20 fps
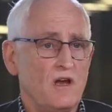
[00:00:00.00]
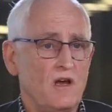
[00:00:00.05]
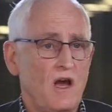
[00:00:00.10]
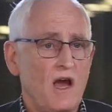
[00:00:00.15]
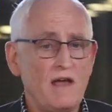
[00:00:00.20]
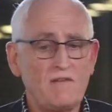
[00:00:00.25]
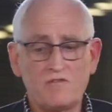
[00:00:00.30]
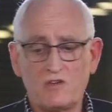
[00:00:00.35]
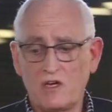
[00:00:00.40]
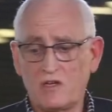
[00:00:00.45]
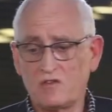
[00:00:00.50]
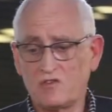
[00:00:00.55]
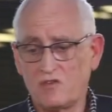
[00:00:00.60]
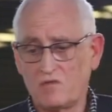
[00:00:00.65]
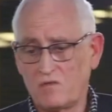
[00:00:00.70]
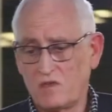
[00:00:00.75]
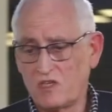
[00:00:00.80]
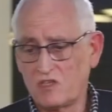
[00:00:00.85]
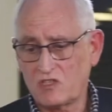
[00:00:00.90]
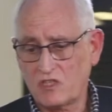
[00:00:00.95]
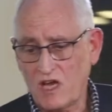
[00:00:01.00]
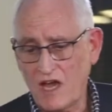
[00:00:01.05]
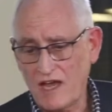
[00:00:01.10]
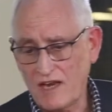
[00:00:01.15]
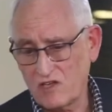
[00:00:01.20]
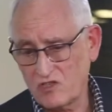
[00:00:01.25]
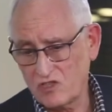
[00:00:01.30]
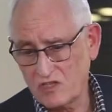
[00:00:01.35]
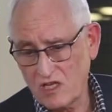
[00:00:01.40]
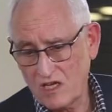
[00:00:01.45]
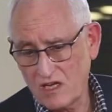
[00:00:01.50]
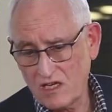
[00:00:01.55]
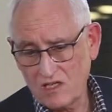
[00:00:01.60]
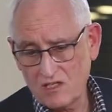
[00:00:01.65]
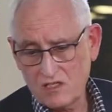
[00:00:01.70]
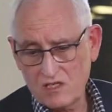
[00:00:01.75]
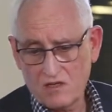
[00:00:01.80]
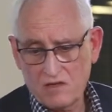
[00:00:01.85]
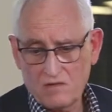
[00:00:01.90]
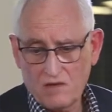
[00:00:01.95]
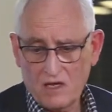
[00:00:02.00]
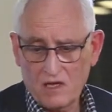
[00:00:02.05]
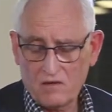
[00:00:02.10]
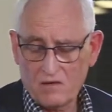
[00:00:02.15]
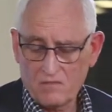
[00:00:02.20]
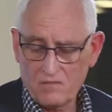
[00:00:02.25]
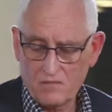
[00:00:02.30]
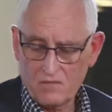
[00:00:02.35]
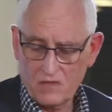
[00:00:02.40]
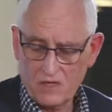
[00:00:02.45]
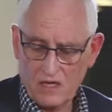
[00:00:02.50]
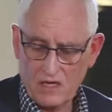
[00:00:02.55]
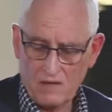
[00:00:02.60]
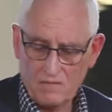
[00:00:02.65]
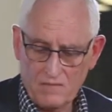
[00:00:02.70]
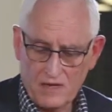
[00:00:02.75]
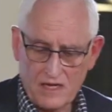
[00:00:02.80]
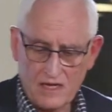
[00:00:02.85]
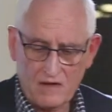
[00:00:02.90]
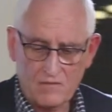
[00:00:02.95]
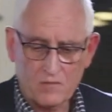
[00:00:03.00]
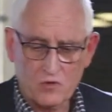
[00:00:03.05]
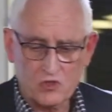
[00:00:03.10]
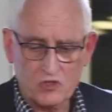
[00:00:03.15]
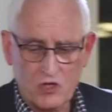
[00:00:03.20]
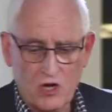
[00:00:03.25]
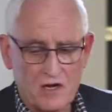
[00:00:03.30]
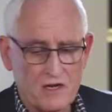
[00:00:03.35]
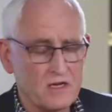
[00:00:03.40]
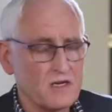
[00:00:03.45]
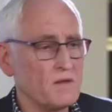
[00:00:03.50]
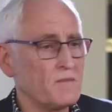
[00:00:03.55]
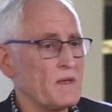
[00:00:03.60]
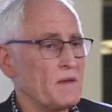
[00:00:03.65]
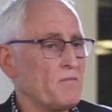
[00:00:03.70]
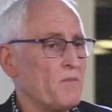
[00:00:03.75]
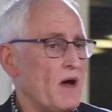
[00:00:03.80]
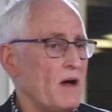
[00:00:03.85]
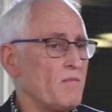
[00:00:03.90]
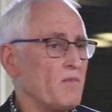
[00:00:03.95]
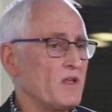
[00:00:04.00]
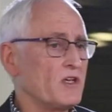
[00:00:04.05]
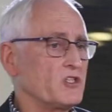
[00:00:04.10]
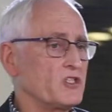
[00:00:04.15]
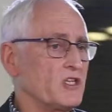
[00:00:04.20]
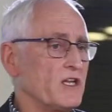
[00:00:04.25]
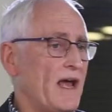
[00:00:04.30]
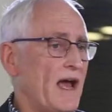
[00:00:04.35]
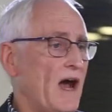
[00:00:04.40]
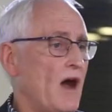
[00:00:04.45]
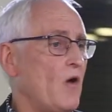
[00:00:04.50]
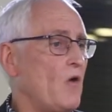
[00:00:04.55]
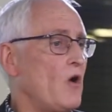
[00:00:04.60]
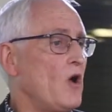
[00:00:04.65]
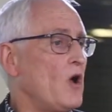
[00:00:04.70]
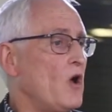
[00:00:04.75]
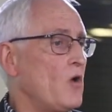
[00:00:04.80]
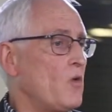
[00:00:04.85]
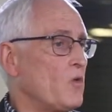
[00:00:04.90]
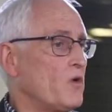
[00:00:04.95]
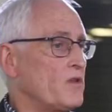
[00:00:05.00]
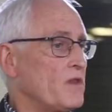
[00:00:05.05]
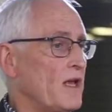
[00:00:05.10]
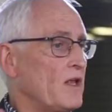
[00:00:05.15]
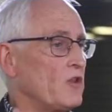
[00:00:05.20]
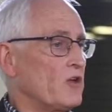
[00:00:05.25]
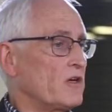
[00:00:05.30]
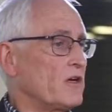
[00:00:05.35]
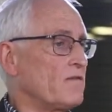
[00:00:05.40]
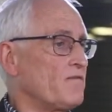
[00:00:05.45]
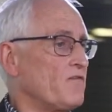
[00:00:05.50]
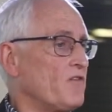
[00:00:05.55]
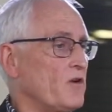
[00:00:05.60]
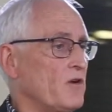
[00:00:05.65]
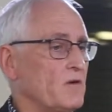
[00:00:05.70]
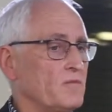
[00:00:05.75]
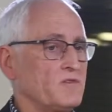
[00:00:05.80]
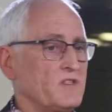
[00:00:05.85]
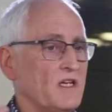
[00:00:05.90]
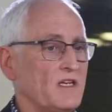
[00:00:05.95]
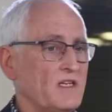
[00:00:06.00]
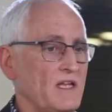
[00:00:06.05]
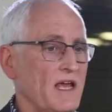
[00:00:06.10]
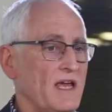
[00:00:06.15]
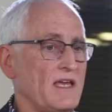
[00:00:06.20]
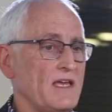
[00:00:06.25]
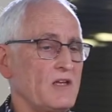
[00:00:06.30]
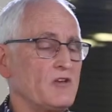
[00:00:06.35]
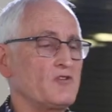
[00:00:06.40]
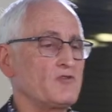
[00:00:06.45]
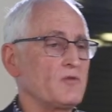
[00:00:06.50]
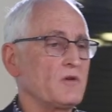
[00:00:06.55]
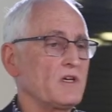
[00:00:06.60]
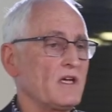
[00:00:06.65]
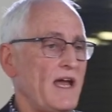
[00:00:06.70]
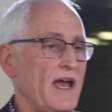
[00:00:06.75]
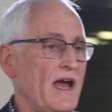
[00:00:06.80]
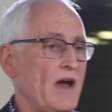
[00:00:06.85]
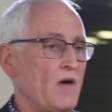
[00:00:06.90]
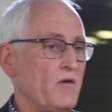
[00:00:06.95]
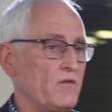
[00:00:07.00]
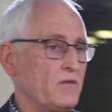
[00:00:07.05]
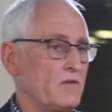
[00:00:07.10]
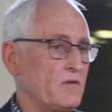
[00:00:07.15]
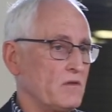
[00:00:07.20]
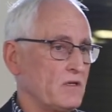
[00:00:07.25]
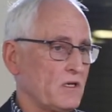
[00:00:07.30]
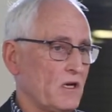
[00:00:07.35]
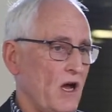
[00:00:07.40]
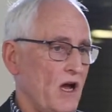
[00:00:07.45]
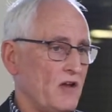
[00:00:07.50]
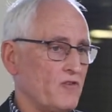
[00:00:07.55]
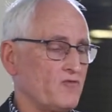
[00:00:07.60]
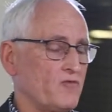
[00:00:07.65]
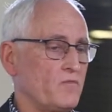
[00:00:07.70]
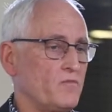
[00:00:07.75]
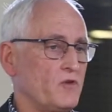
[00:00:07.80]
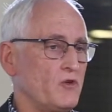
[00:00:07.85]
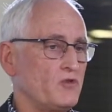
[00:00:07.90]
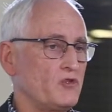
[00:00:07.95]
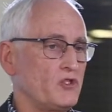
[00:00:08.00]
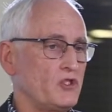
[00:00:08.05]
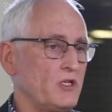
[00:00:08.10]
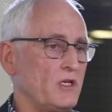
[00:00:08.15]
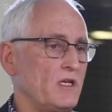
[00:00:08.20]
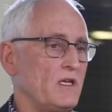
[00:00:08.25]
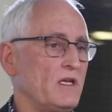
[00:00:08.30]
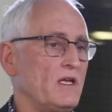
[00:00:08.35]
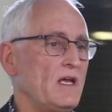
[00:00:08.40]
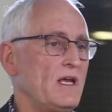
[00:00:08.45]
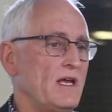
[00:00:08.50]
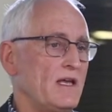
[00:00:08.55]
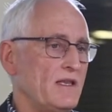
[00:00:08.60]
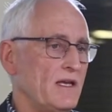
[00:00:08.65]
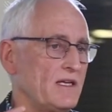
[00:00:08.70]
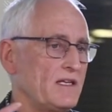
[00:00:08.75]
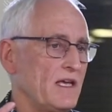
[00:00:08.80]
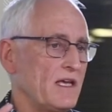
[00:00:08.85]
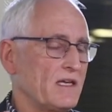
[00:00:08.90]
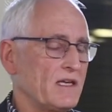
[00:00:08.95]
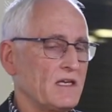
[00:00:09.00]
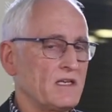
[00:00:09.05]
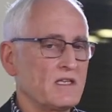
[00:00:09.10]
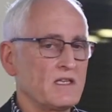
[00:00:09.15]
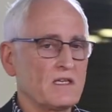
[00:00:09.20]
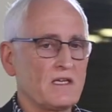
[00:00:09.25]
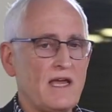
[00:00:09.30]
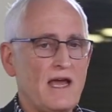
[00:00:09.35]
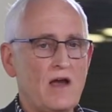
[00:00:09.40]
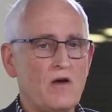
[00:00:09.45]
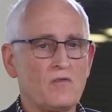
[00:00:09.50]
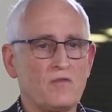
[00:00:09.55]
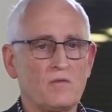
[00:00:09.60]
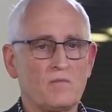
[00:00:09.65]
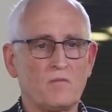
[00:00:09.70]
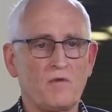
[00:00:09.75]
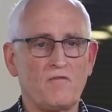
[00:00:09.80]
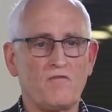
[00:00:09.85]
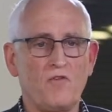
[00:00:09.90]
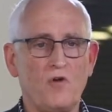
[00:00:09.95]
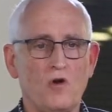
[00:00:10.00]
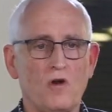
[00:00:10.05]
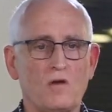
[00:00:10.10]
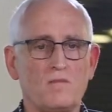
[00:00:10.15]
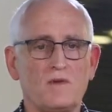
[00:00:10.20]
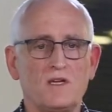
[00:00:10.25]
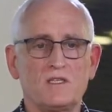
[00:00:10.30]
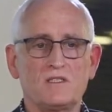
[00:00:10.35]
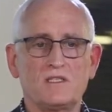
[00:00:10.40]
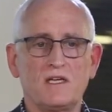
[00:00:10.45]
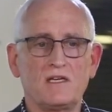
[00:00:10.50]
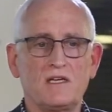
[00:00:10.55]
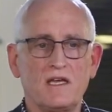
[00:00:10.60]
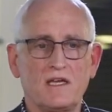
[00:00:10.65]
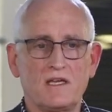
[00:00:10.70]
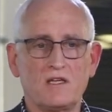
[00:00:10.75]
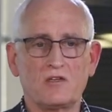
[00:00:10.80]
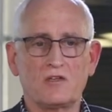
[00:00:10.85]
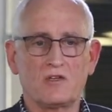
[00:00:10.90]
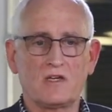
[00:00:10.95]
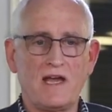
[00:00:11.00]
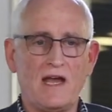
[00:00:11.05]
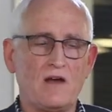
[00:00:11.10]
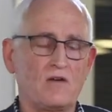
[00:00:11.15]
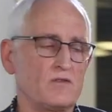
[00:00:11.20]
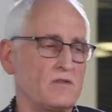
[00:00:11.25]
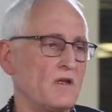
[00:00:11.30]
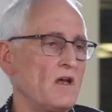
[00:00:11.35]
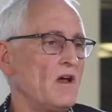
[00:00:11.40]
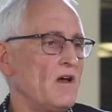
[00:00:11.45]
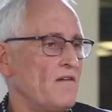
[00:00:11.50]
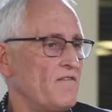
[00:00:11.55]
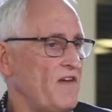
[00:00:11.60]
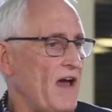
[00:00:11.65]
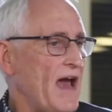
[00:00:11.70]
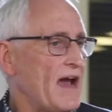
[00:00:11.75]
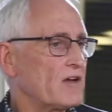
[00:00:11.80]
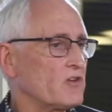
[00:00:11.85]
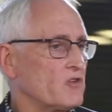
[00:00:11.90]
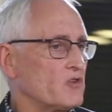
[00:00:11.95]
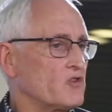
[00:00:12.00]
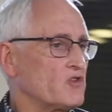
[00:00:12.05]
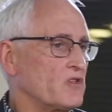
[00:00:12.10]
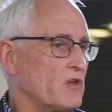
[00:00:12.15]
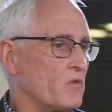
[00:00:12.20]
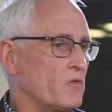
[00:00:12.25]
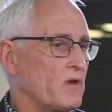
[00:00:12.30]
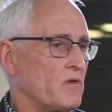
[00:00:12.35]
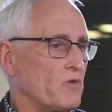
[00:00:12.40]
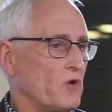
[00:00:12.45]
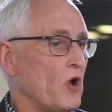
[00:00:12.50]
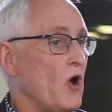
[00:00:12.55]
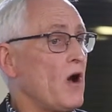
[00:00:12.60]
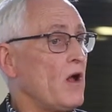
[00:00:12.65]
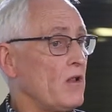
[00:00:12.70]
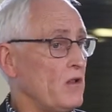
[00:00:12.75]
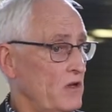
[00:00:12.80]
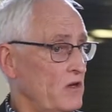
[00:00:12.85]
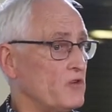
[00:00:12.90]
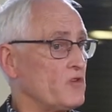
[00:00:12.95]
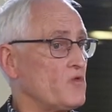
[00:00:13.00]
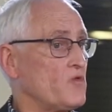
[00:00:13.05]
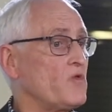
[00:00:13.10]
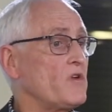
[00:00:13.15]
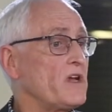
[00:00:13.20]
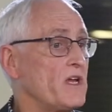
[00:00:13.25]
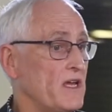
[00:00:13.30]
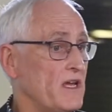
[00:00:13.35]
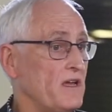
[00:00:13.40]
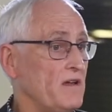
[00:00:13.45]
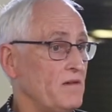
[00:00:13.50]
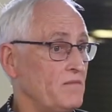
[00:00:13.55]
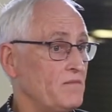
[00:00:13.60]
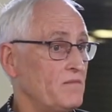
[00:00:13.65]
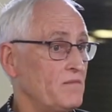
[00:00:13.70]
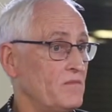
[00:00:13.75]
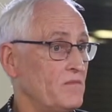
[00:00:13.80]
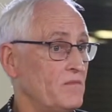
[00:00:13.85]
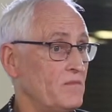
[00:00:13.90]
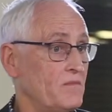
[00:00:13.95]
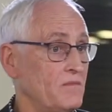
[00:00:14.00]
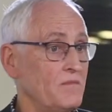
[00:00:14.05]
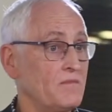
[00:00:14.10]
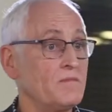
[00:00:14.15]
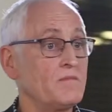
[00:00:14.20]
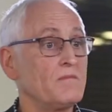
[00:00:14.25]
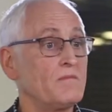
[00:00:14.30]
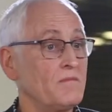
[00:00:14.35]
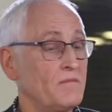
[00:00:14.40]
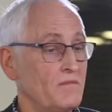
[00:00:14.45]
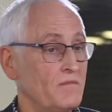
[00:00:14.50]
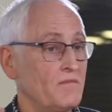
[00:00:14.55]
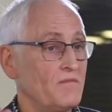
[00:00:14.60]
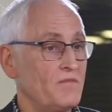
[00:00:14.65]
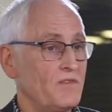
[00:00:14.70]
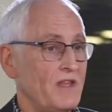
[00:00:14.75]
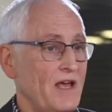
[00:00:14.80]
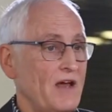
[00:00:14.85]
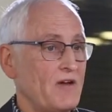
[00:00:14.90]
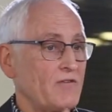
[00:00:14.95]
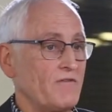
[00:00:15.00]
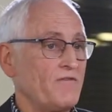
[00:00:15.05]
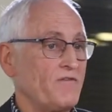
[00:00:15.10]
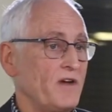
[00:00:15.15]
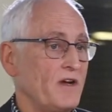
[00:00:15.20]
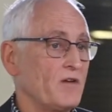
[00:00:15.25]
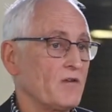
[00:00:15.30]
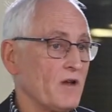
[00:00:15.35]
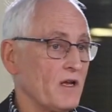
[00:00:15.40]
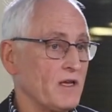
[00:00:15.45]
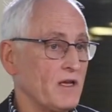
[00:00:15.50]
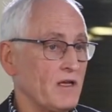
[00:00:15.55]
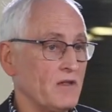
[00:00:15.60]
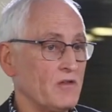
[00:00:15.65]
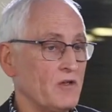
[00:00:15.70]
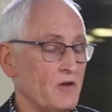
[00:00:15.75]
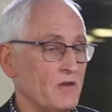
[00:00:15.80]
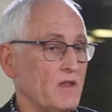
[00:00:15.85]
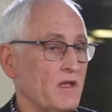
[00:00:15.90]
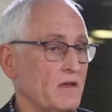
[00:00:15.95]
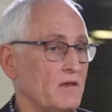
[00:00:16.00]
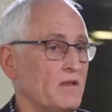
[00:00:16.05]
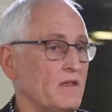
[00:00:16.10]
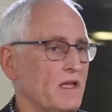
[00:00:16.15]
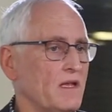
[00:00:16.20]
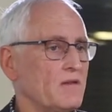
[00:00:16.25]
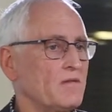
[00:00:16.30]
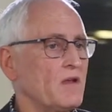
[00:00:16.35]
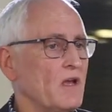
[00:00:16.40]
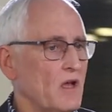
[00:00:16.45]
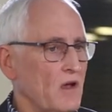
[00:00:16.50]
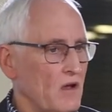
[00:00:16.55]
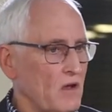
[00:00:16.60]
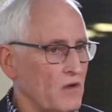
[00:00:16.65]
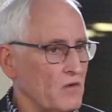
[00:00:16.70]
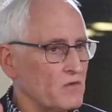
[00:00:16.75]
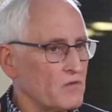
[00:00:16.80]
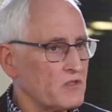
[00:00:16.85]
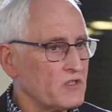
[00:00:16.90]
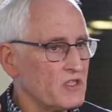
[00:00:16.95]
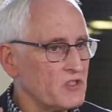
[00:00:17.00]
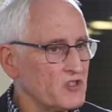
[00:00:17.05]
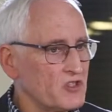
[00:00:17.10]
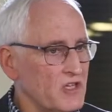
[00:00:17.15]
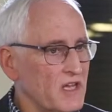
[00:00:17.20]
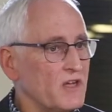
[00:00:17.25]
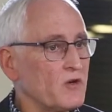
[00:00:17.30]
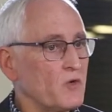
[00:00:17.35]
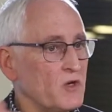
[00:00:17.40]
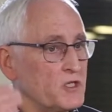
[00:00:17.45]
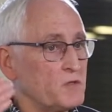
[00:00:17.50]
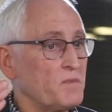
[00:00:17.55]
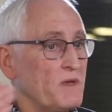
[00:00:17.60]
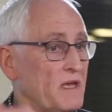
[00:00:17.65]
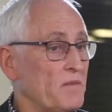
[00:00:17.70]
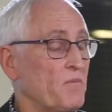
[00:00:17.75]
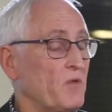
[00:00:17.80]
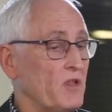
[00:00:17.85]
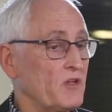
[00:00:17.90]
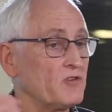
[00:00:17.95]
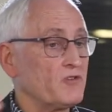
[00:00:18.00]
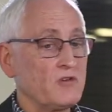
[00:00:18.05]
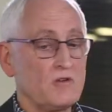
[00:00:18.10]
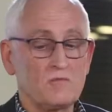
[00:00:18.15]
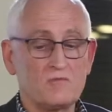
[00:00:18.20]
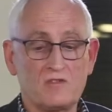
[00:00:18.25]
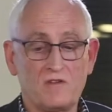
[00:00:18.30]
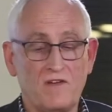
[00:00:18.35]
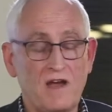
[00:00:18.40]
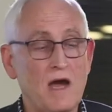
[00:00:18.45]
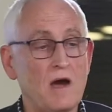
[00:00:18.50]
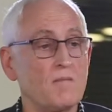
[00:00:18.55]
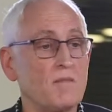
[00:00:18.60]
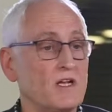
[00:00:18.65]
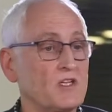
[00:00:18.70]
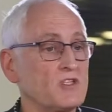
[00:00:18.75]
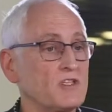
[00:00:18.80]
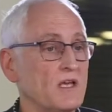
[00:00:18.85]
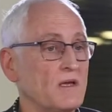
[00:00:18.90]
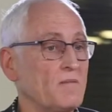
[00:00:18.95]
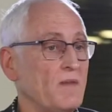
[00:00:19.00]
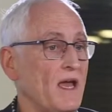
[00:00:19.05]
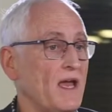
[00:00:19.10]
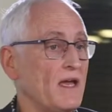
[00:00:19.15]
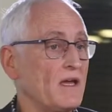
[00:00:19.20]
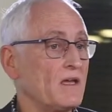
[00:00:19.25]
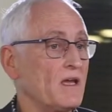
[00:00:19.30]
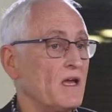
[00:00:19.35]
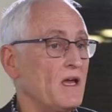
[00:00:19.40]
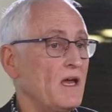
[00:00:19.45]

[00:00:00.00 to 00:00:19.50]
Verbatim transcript: I've done these kind of studies, and, and uh, many of them are starting to be published now, where they look at firms, they take into account the contribution, they take into account the performance, they take into account factors that we would all agree that are fairly, you know, that, that distinguish people in terms of how much they make.